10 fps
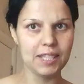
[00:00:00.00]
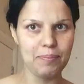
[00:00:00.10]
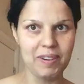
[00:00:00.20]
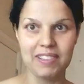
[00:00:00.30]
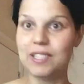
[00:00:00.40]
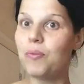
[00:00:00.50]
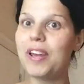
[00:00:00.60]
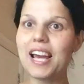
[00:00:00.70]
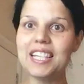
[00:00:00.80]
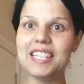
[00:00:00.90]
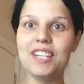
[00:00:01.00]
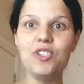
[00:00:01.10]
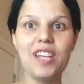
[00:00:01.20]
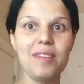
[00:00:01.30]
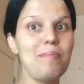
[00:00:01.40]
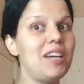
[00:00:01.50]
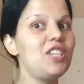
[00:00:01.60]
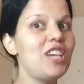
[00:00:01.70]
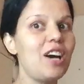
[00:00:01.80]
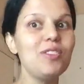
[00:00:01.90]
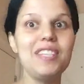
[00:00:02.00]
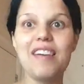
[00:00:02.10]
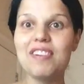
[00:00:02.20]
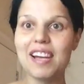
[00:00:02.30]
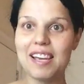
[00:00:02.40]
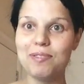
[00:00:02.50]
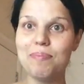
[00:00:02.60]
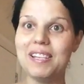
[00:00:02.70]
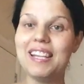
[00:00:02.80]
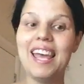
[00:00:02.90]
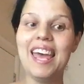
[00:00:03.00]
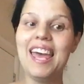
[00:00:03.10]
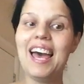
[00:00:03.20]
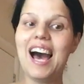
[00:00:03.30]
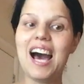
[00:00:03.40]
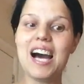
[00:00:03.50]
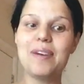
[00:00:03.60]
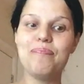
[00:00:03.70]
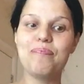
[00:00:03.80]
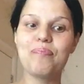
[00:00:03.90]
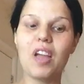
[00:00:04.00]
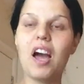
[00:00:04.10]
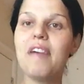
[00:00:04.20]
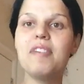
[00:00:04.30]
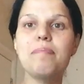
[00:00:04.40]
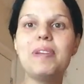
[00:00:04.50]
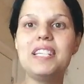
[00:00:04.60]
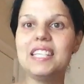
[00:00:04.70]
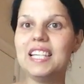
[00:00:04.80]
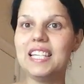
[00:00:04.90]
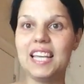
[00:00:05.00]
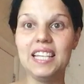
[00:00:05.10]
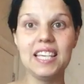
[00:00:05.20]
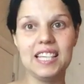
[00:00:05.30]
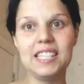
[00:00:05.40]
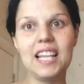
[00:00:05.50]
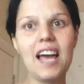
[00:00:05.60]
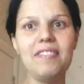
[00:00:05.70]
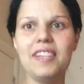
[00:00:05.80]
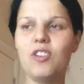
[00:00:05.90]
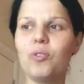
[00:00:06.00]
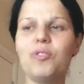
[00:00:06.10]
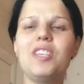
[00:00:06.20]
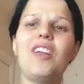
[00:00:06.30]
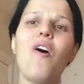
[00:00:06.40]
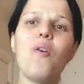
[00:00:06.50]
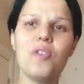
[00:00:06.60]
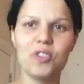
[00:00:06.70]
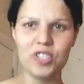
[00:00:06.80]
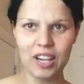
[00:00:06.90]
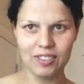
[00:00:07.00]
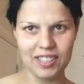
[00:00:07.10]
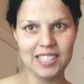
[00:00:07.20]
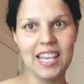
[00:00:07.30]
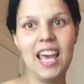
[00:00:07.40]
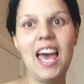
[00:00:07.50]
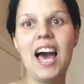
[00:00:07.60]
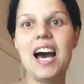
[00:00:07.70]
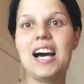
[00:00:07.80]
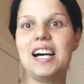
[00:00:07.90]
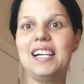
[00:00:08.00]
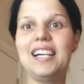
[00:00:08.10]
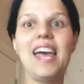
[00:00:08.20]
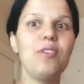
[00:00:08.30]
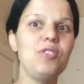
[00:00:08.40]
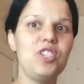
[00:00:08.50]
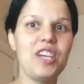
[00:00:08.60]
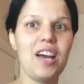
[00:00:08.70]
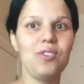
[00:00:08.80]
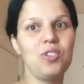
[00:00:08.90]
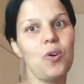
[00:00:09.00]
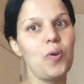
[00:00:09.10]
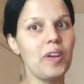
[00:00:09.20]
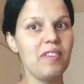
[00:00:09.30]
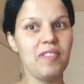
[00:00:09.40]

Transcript: experience? When I said that my child never has been having penicillin in his life, the doctor said, oh, your child is healthy child, so